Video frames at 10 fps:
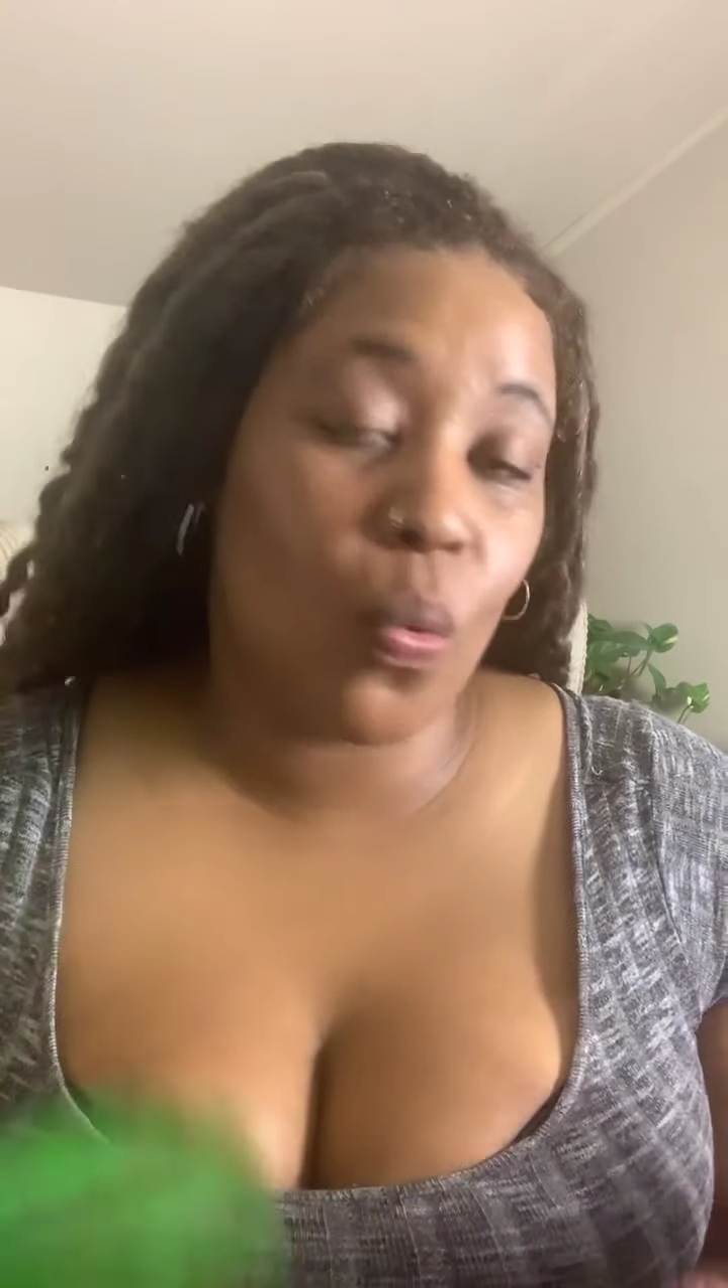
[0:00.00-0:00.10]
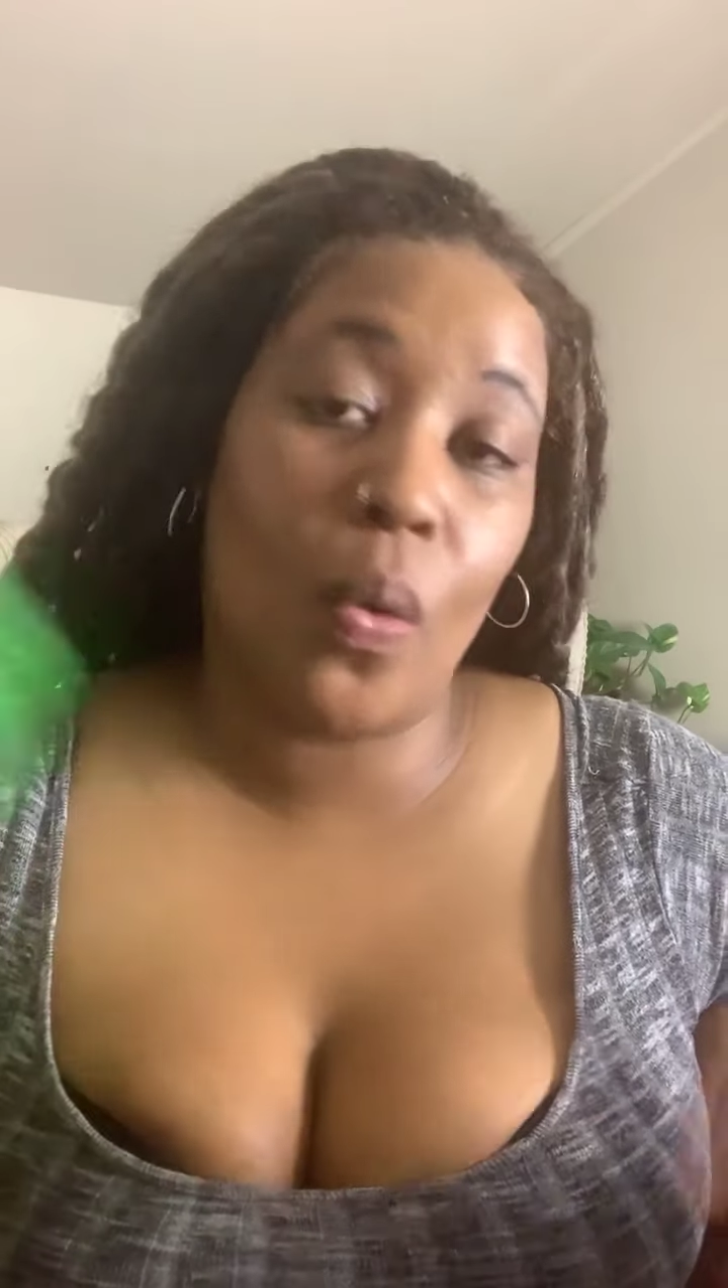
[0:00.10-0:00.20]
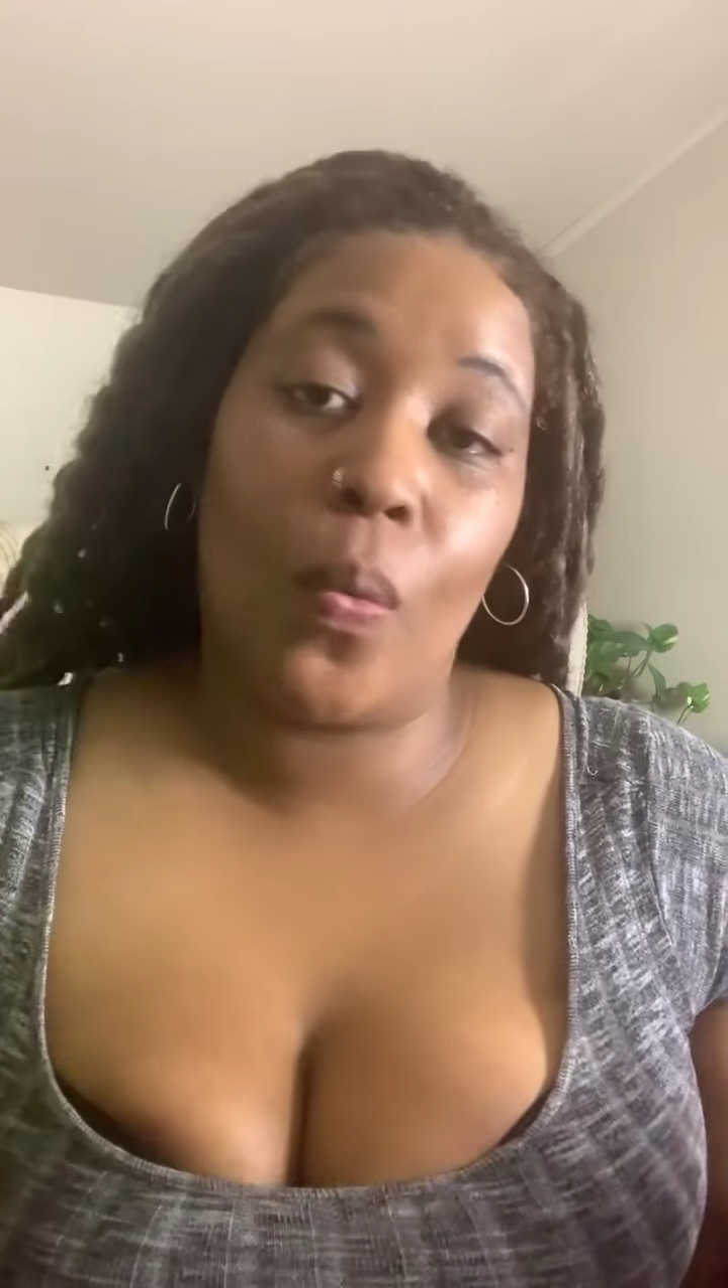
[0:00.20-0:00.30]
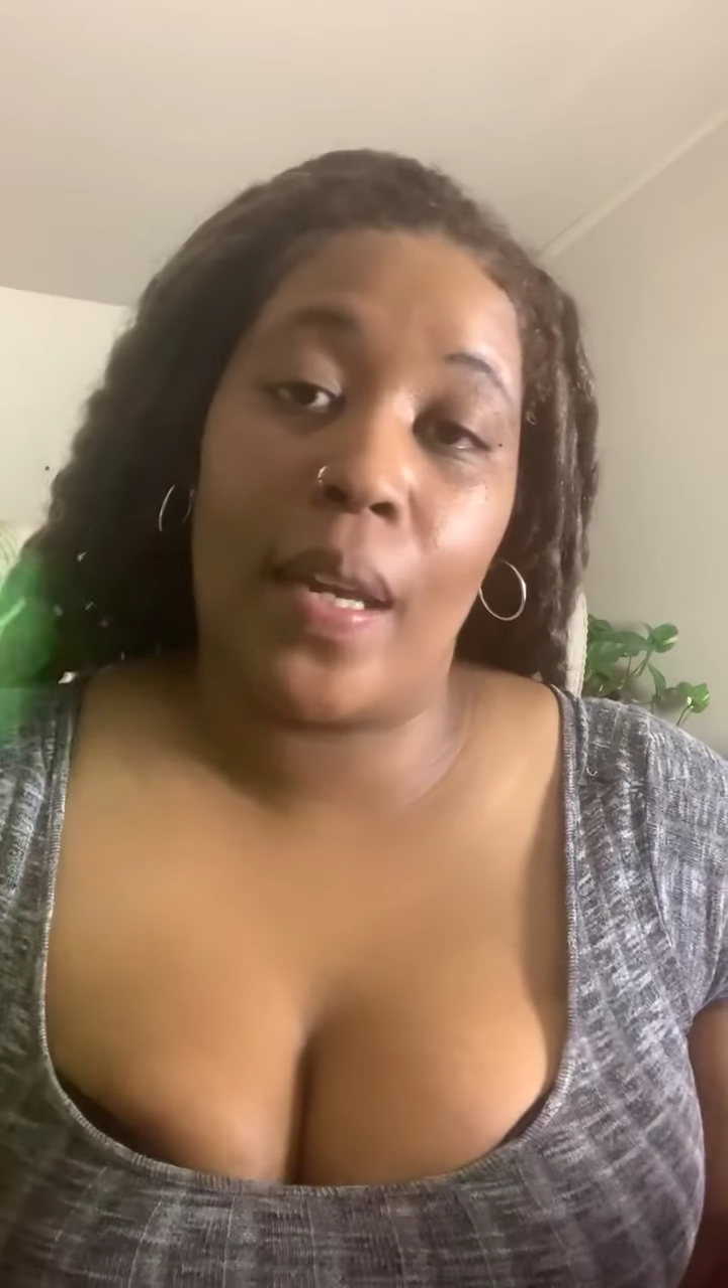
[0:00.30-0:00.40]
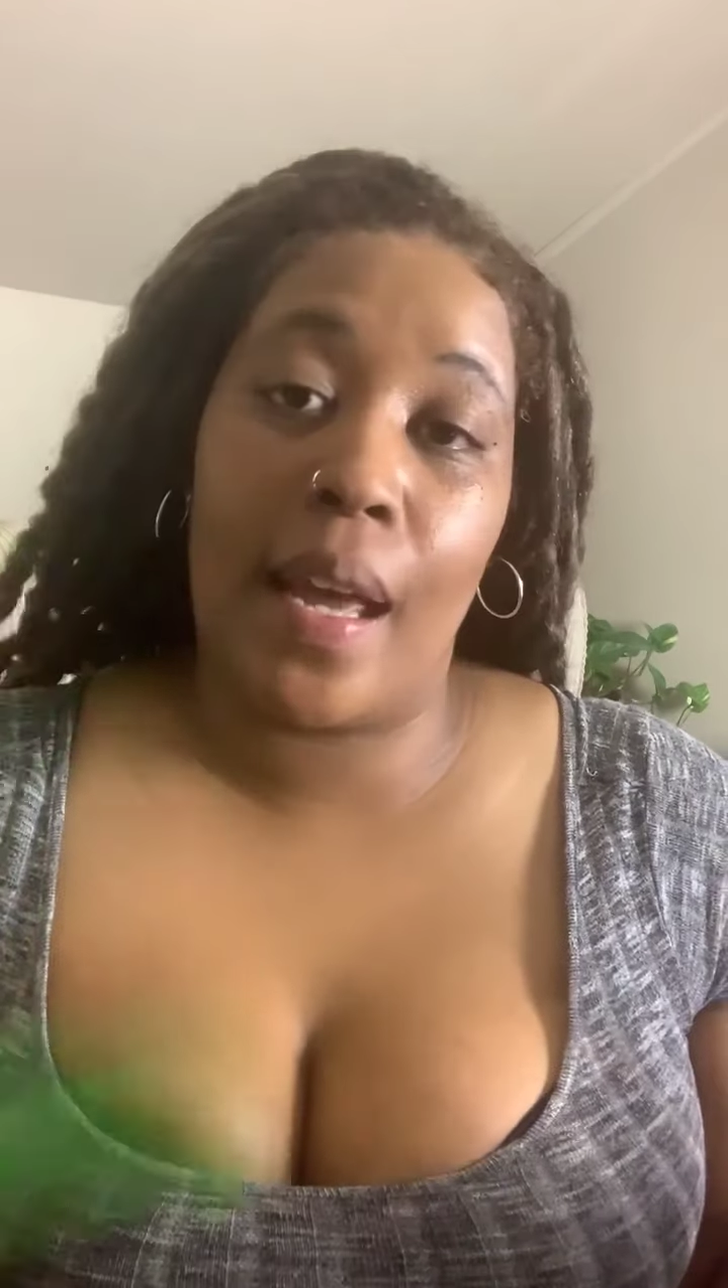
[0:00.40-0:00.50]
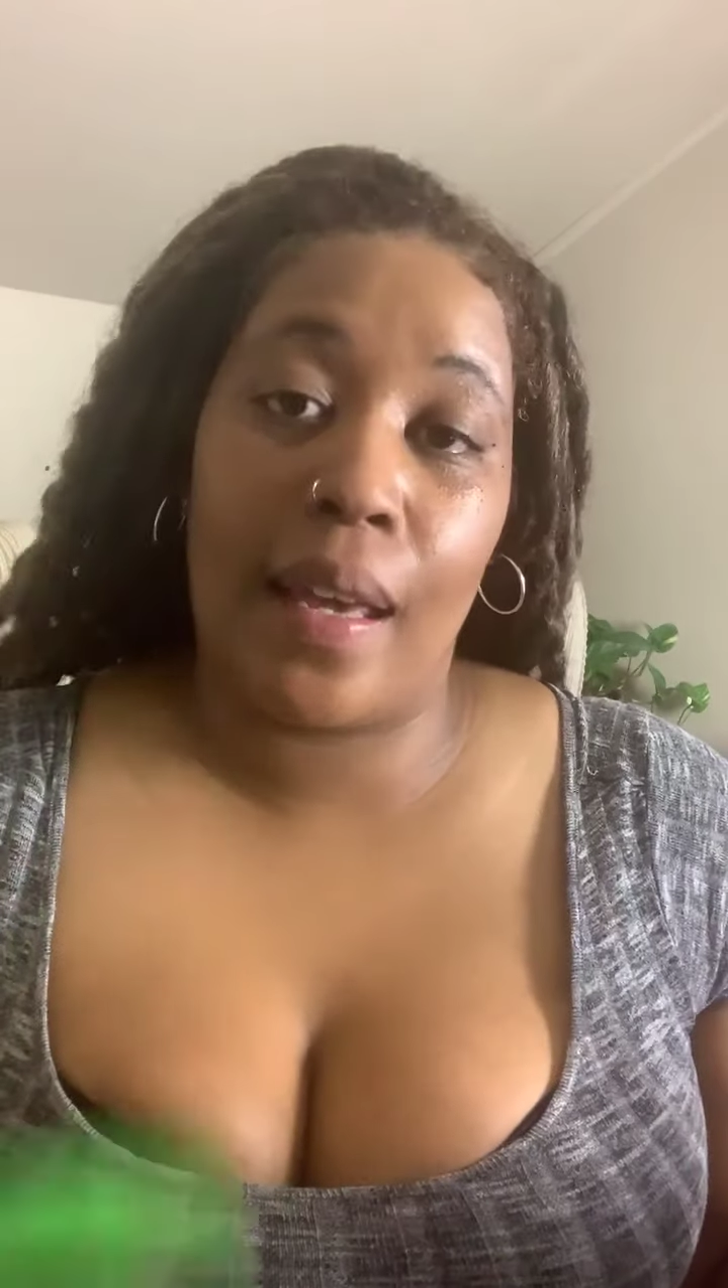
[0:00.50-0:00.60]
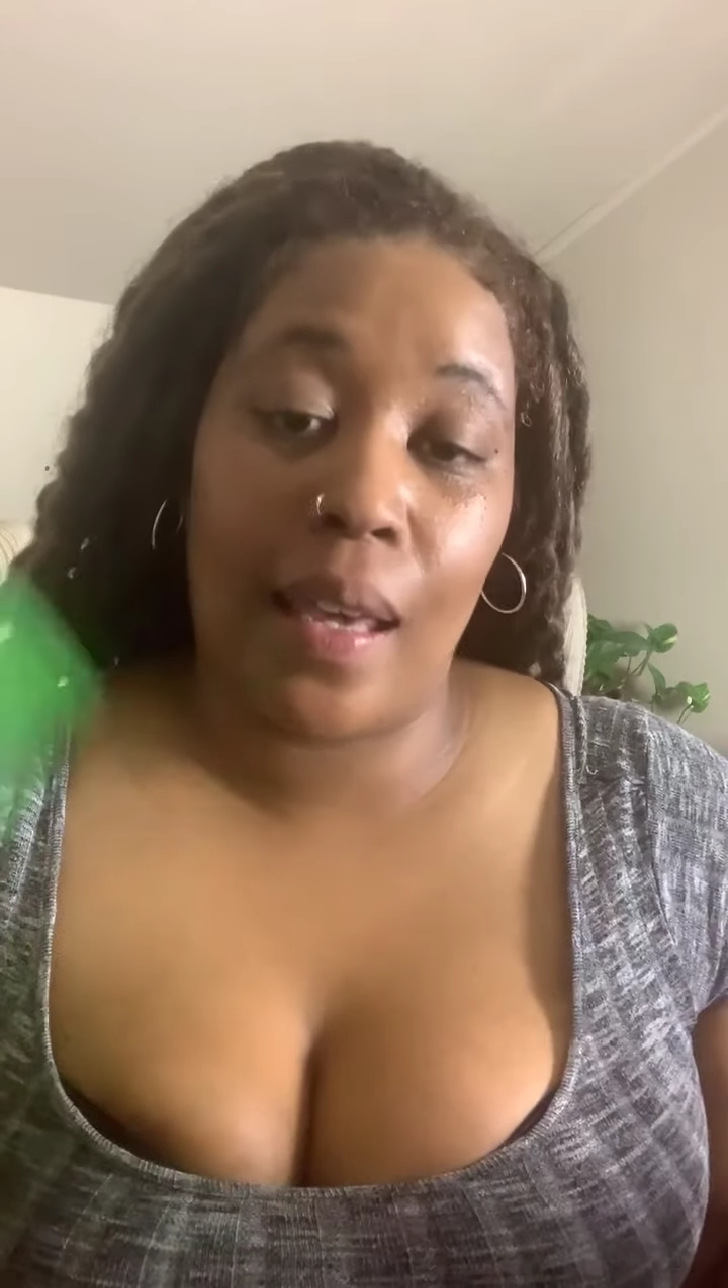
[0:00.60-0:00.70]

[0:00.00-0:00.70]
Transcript: to it when I